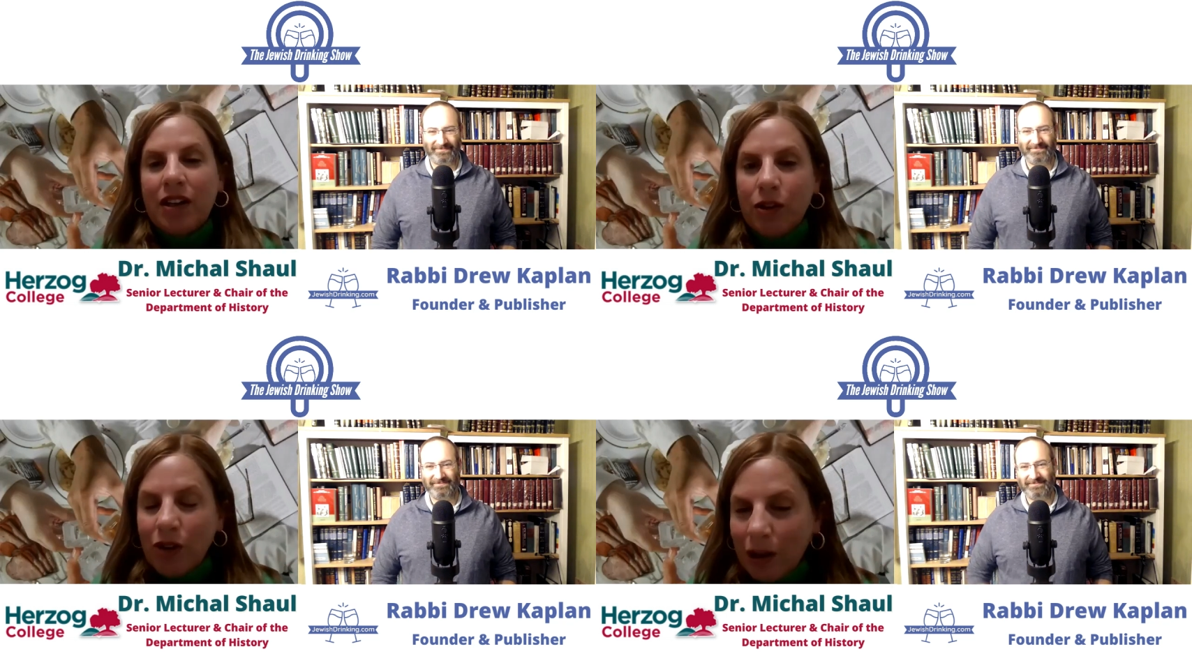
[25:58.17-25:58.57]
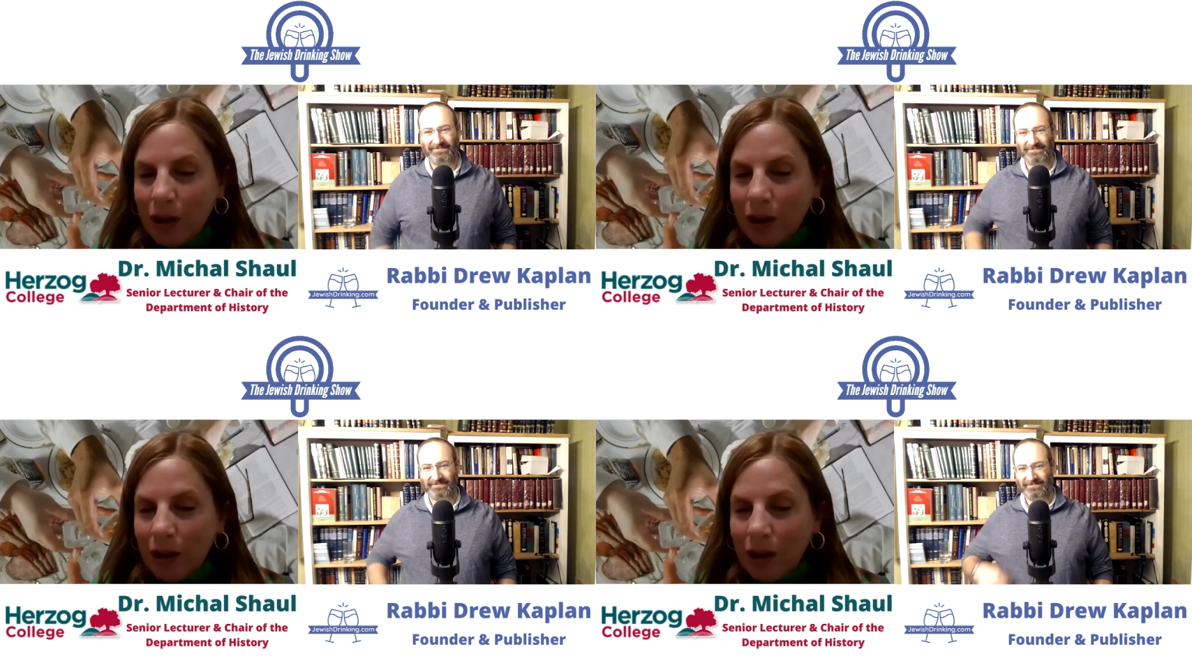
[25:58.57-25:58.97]
Speaker 1: But they
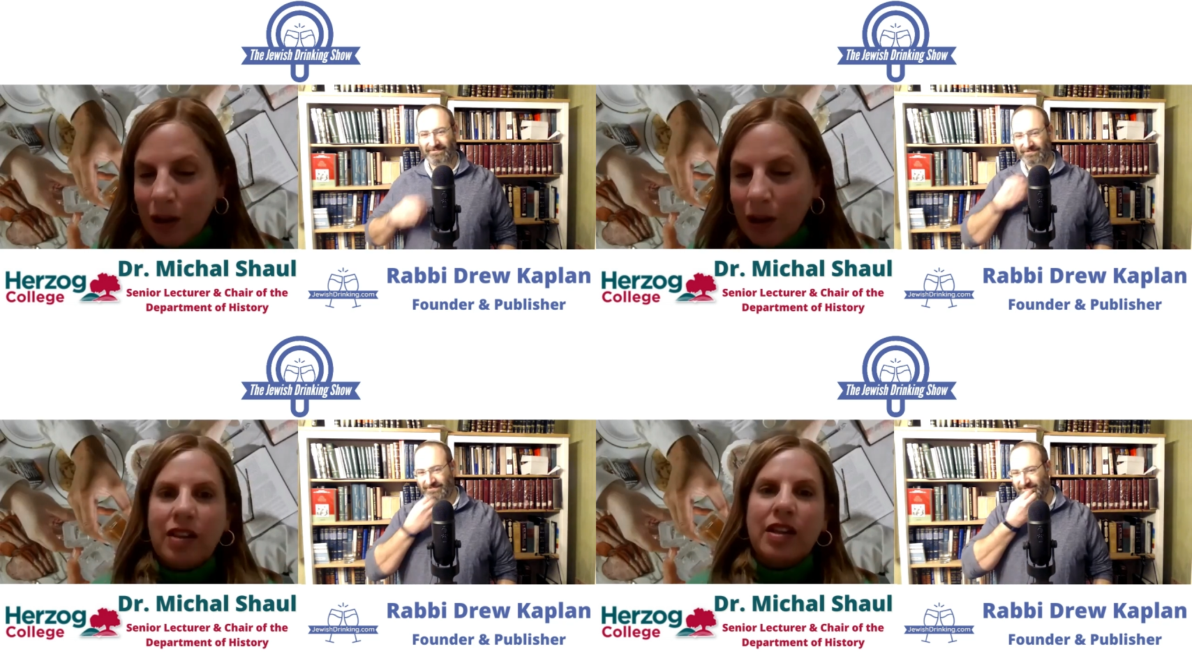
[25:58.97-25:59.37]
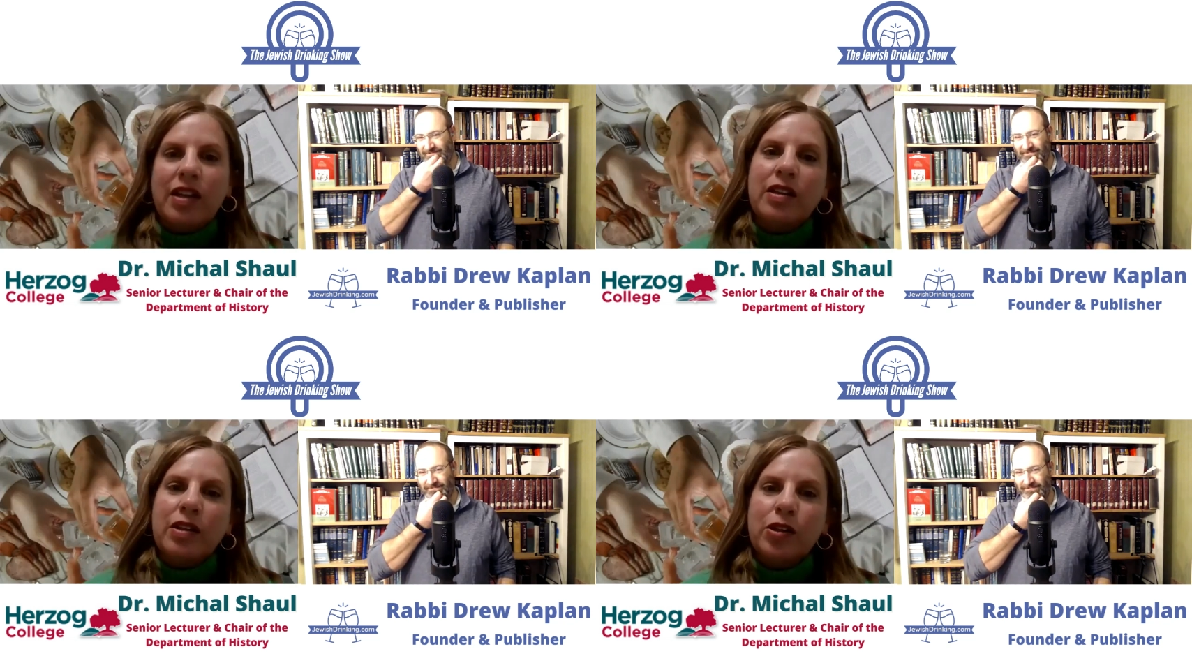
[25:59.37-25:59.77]
do come to shul
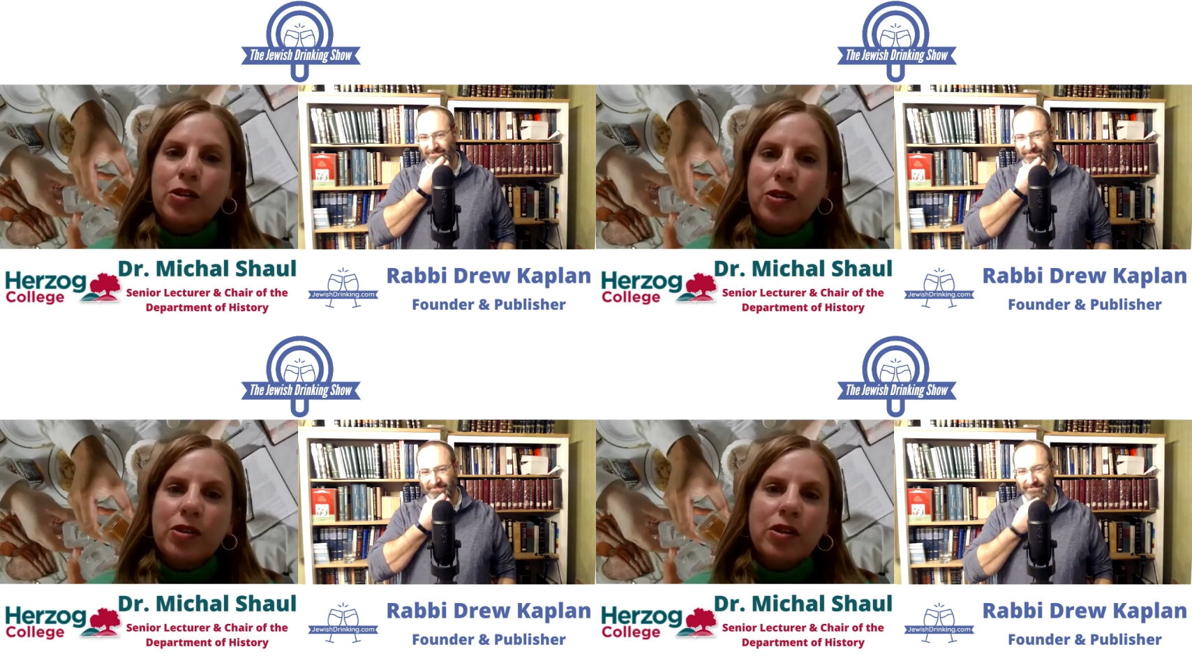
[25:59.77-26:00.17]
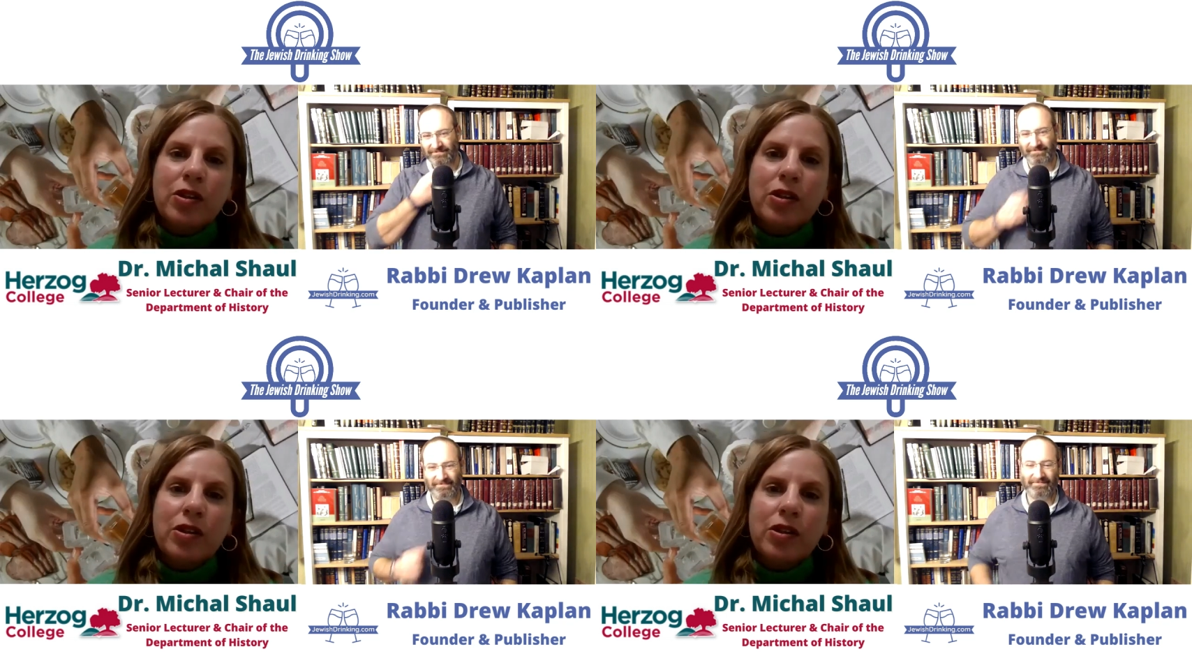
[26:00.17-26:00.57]
and they
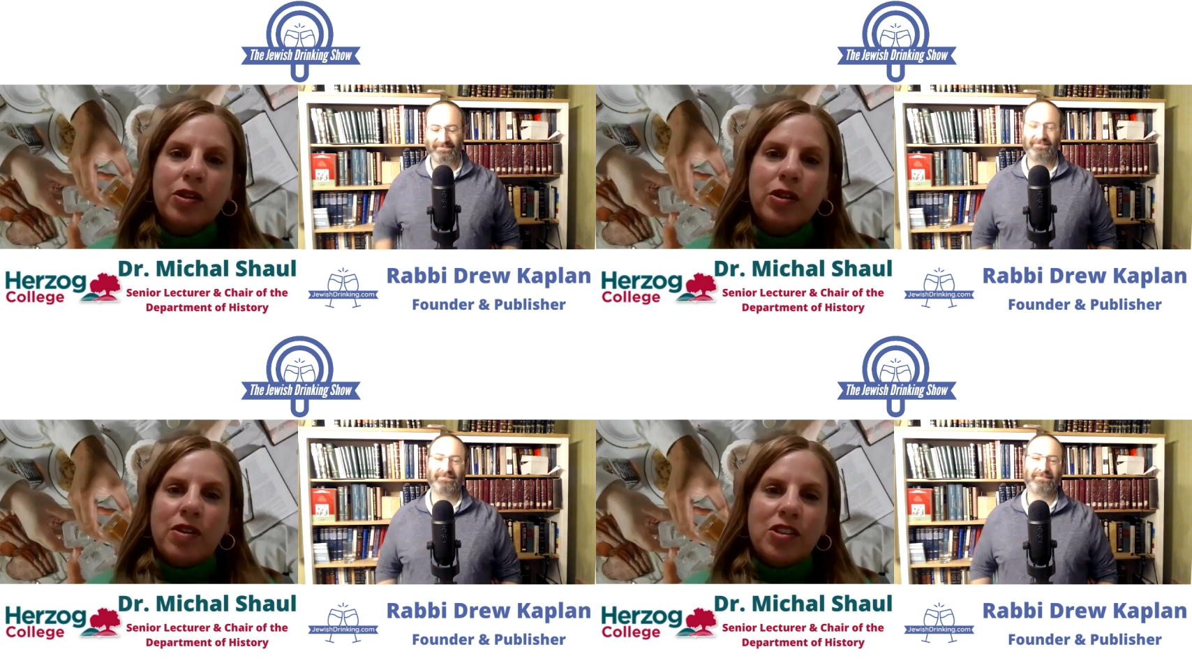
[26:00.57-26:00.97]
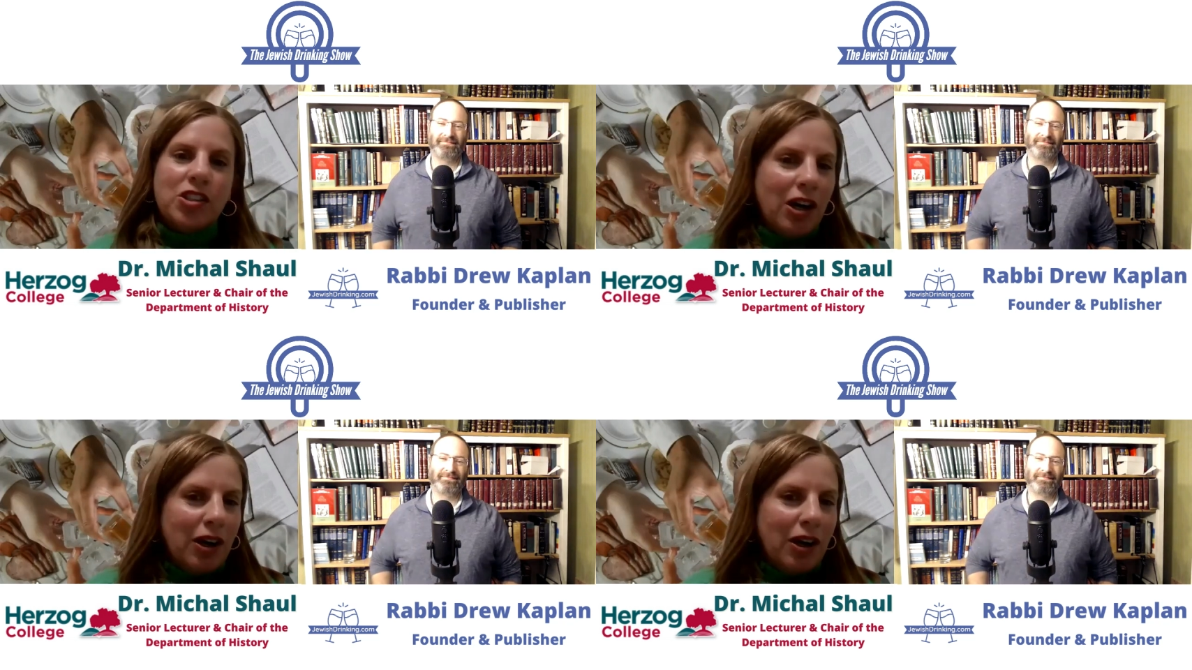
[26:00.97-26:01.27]
do do their